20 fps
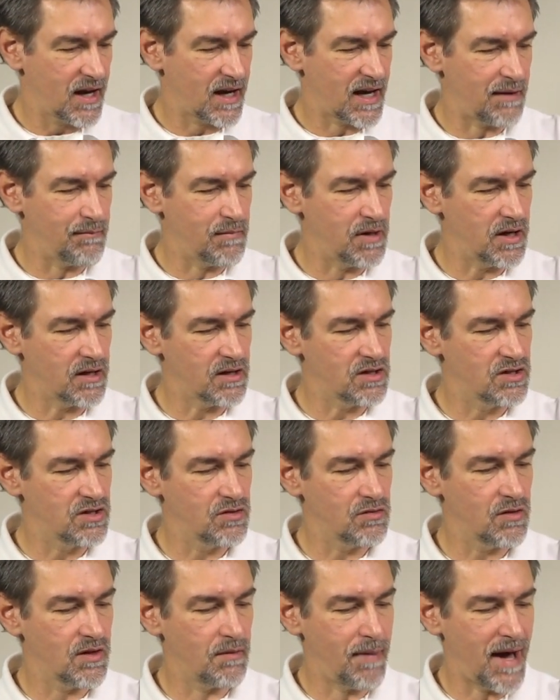Coming
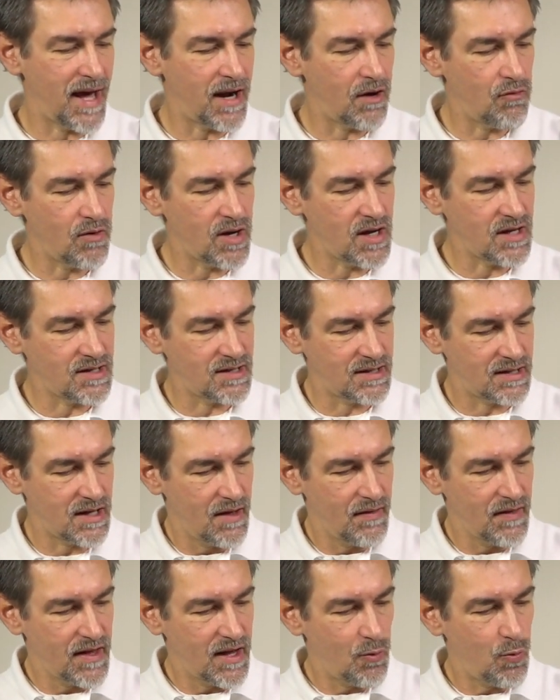to the batteries,
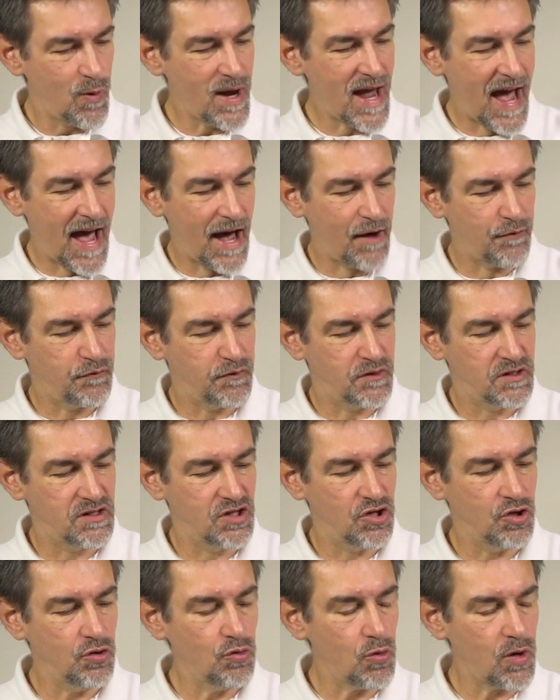we have
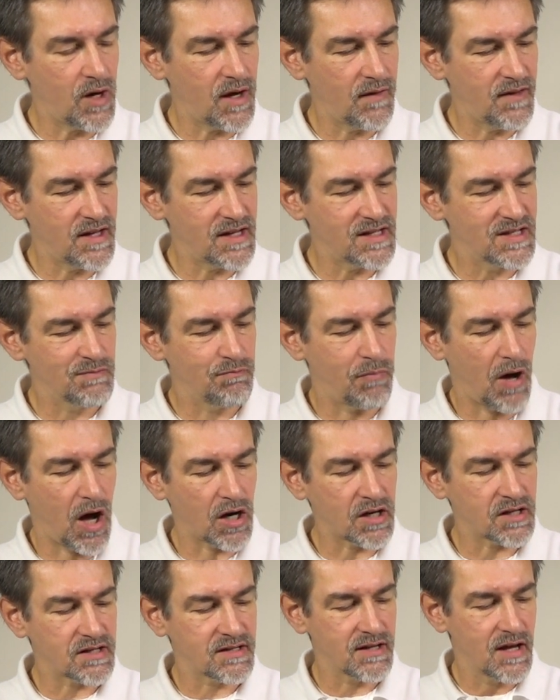two in this
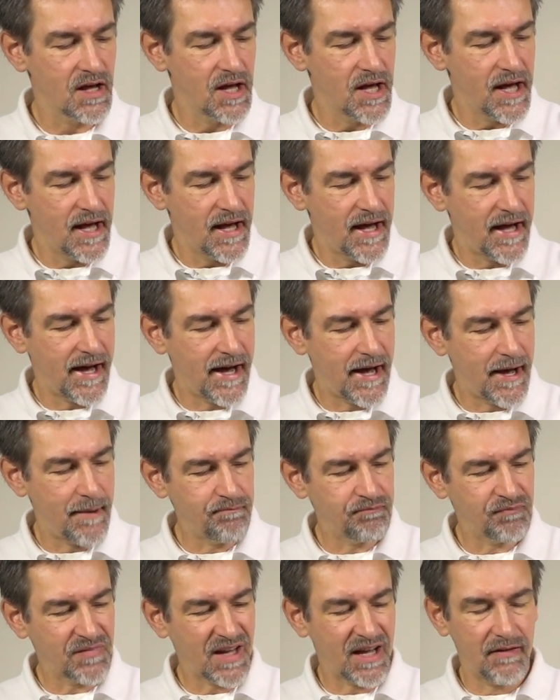box.
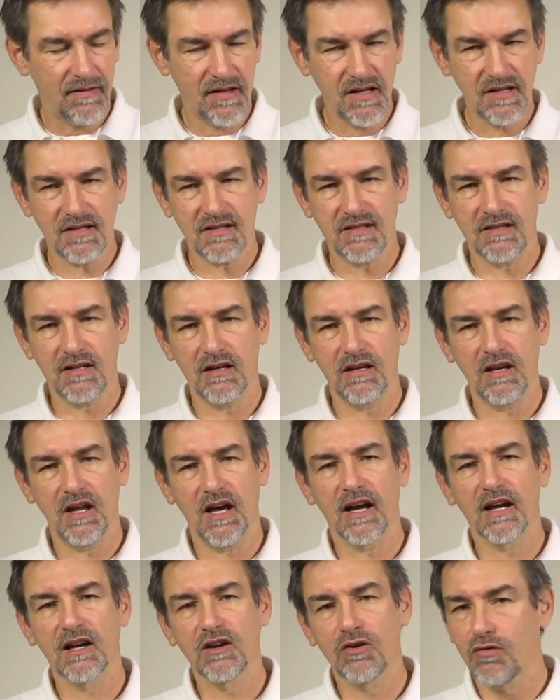This is
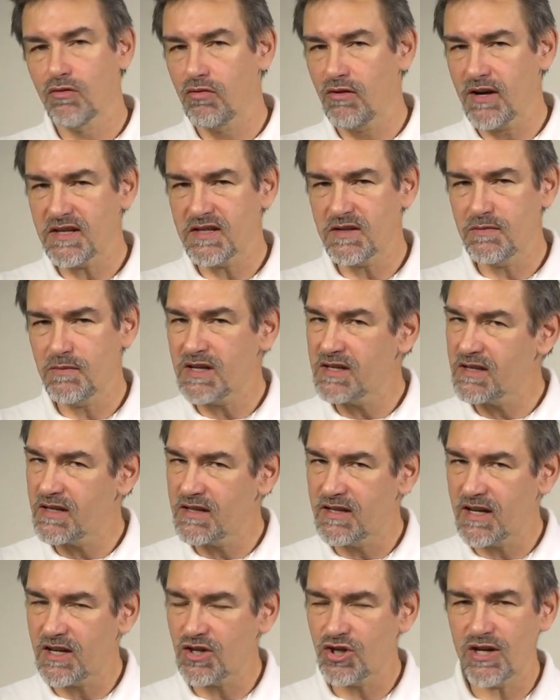a Christmas
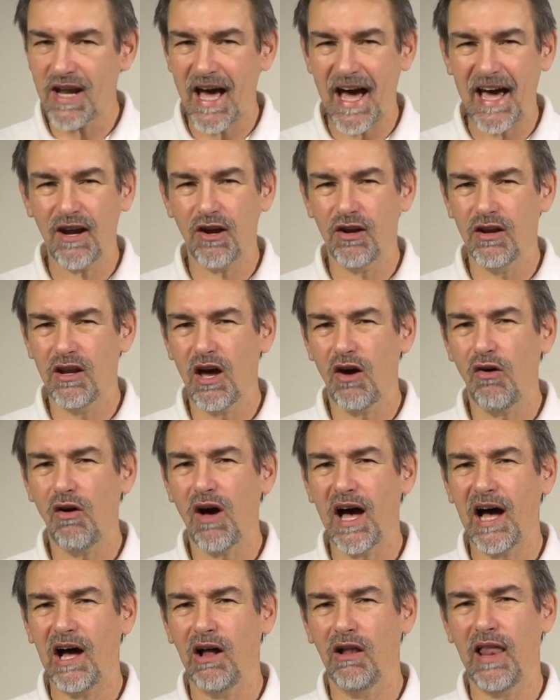edition. I don't know
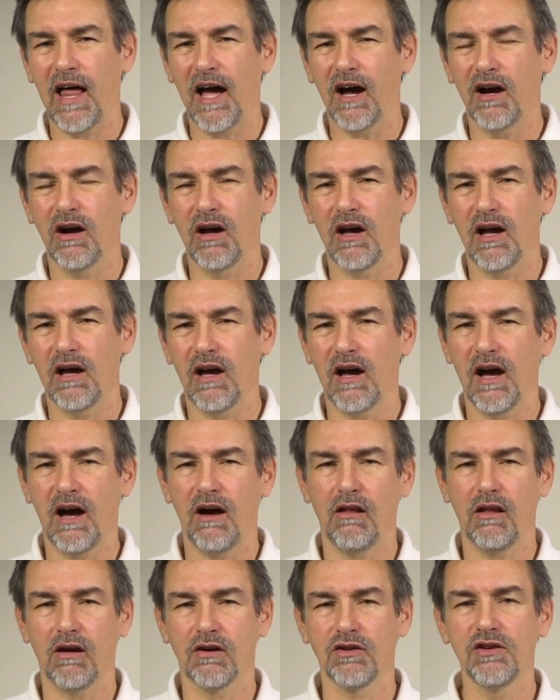how long
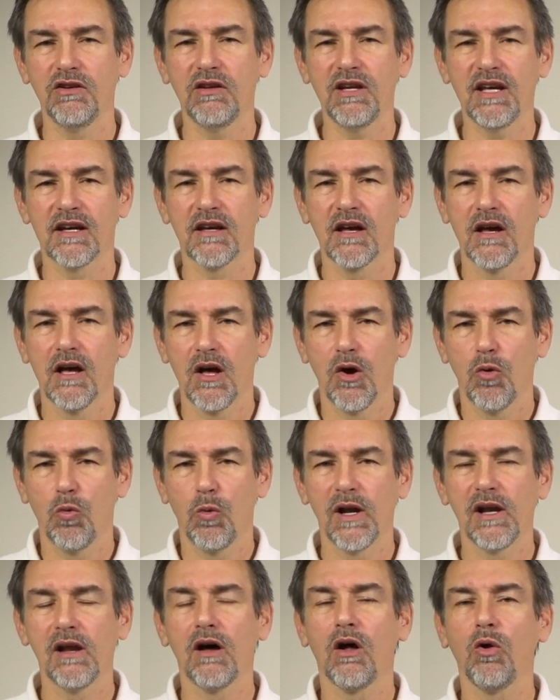Yuneec
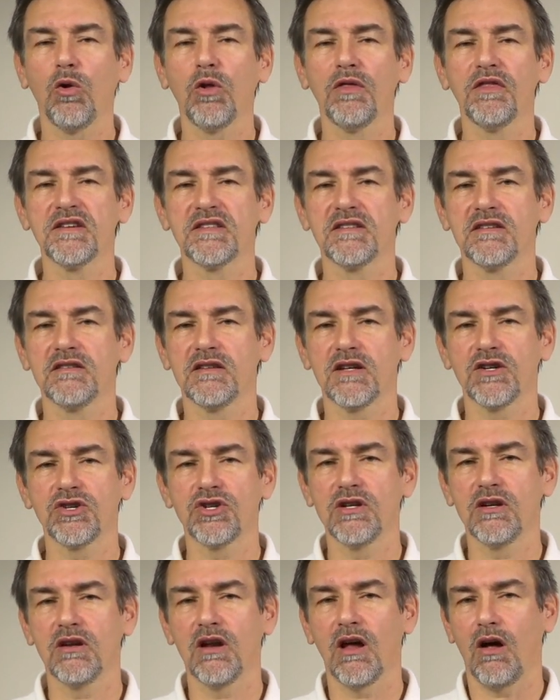will hold this
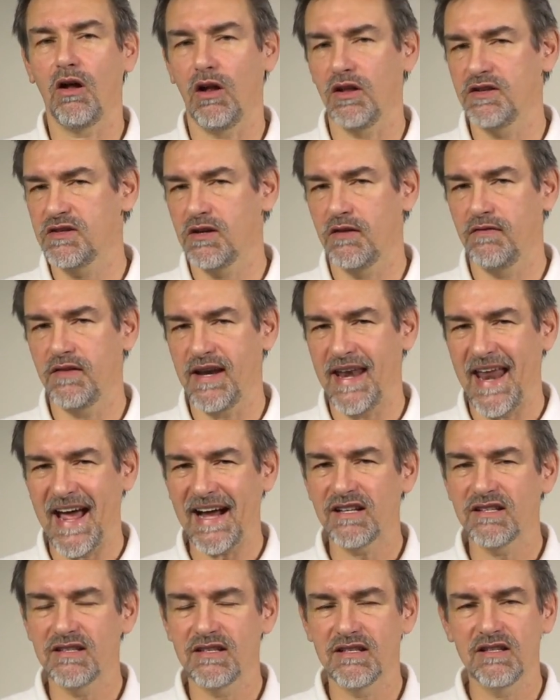edition also in the
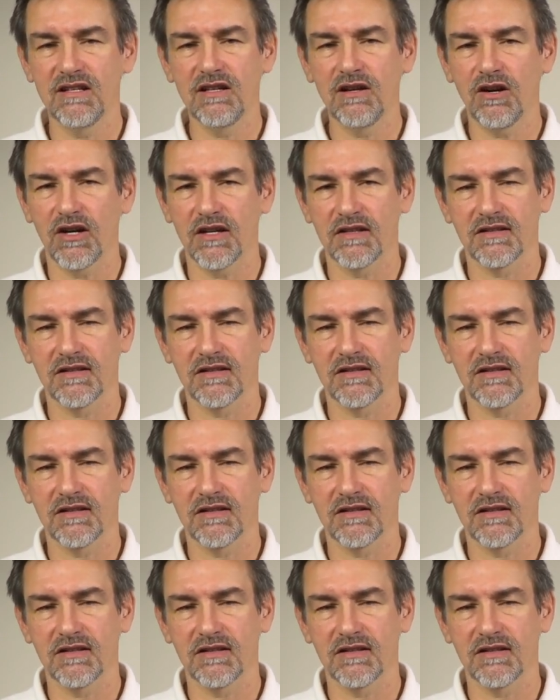next year.